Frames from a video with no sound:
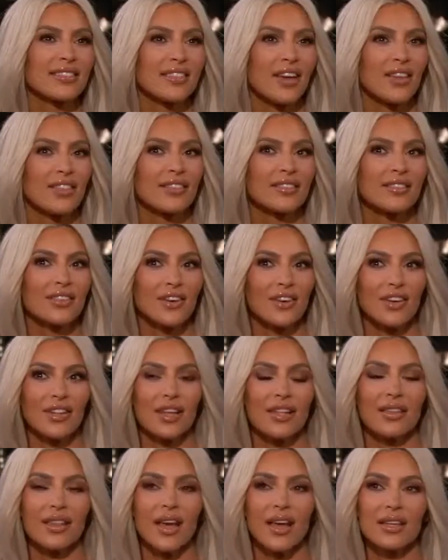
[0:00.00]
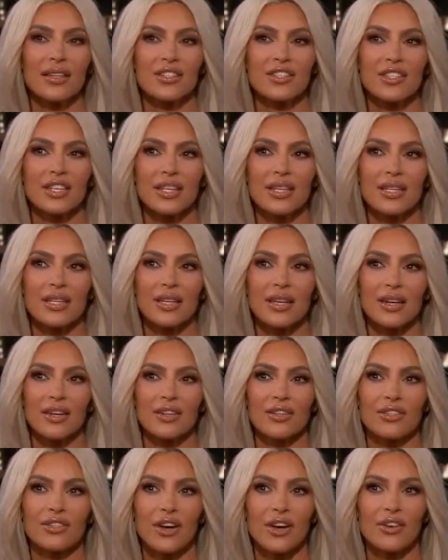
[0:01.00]
saw this girl online did
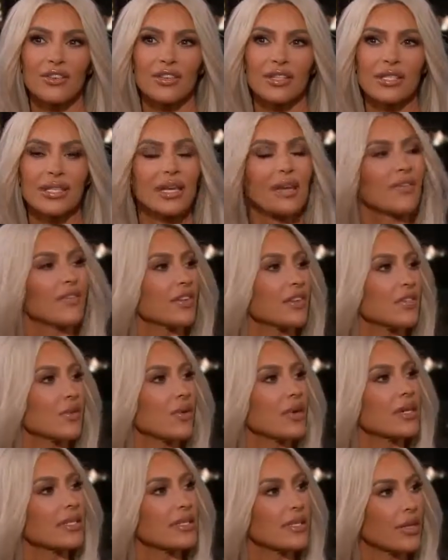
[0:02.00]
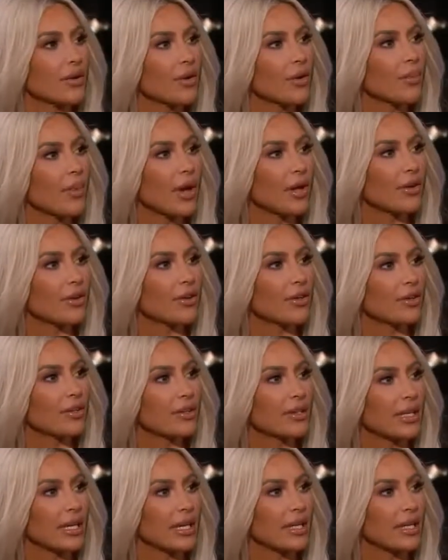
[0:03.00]
her daughter as like a Victoria's Secret model